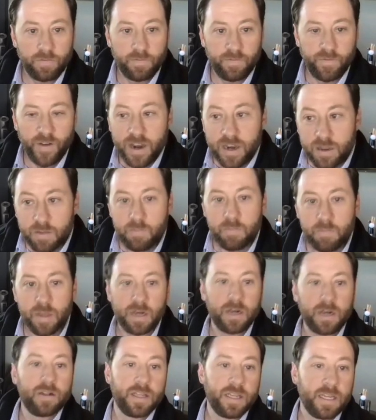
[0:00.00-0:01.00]

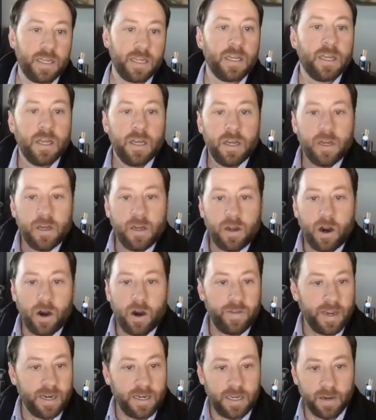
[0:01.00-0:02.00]
Fundamentally, are
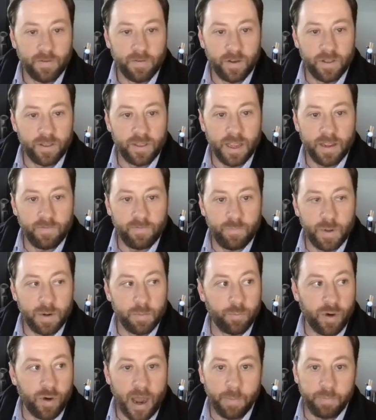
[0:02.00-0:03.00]
they different? They've been
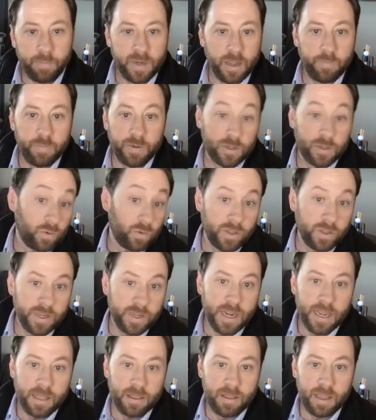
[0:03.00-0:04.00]
propped up as really,
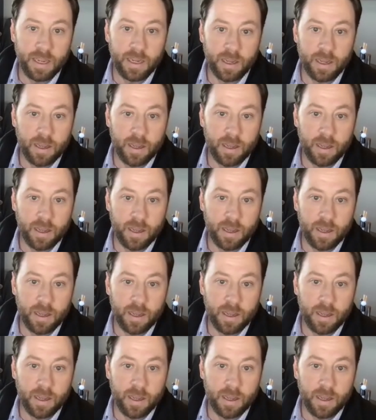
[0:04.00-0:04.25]
I think,